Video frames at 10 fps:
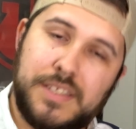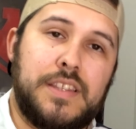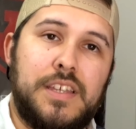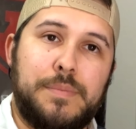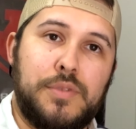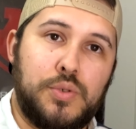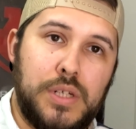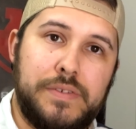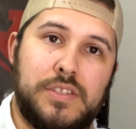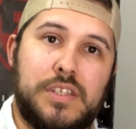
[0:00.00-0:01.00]
I think majority
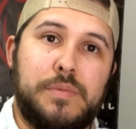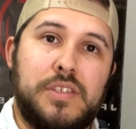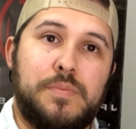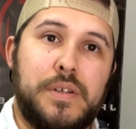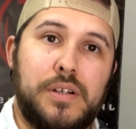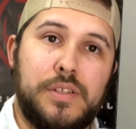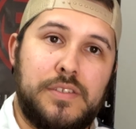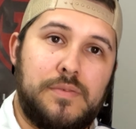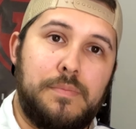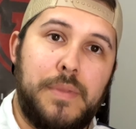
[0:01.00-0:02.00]
of it's gonna be this barrel
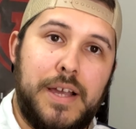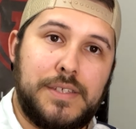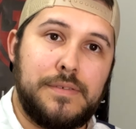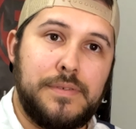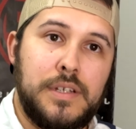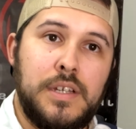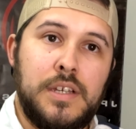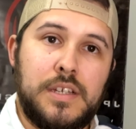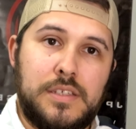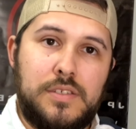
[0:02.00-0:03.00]
that's massive
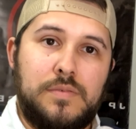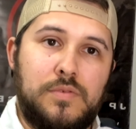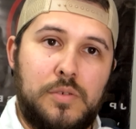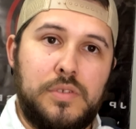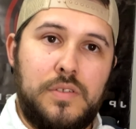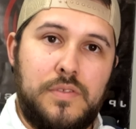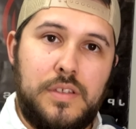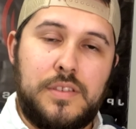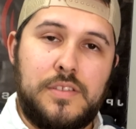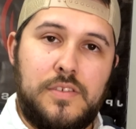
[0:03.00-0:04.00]
because normally you
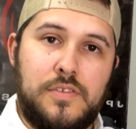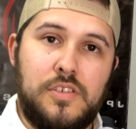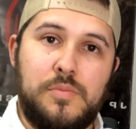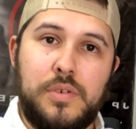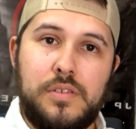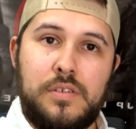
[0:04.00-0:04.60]
think this is good, but